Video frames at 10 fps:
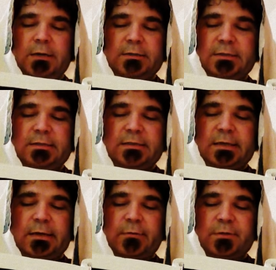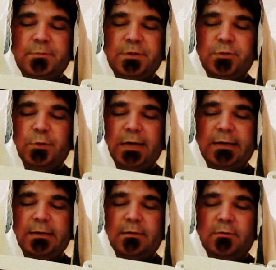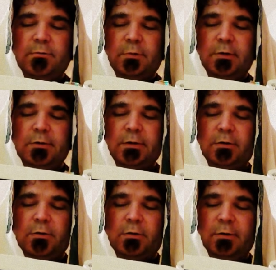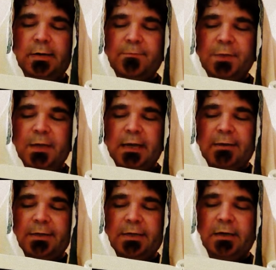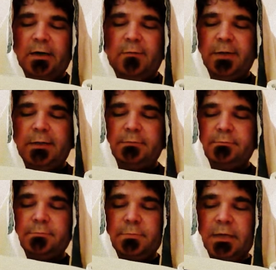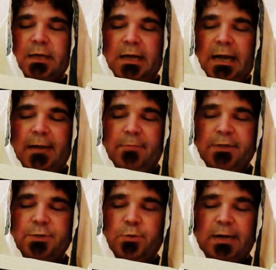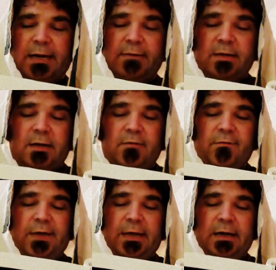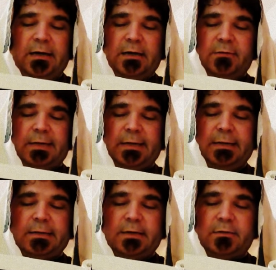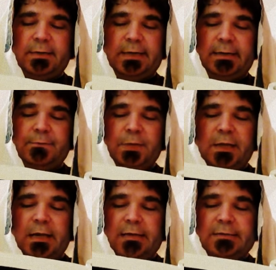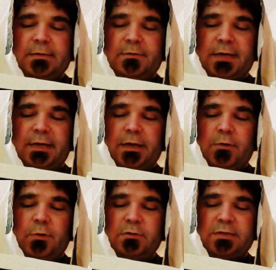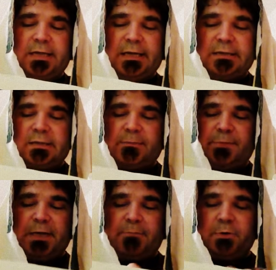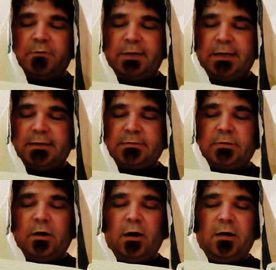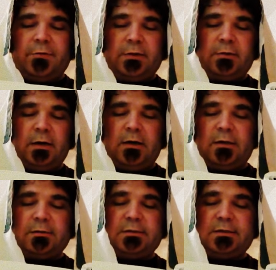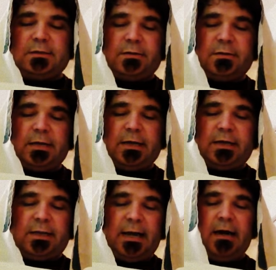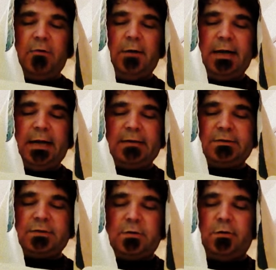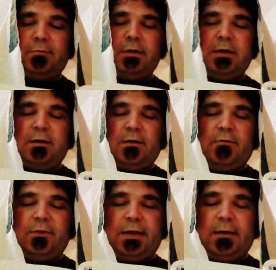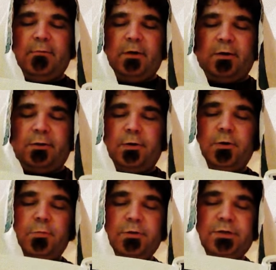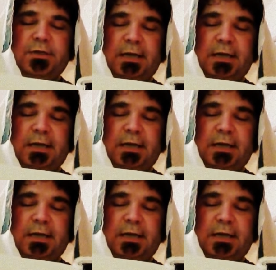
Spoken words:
distinguished between the holy and the common, and between the unclean and the clean, and so that you will teach the people of Israel all the laws that Yahweh has told them through Moshe.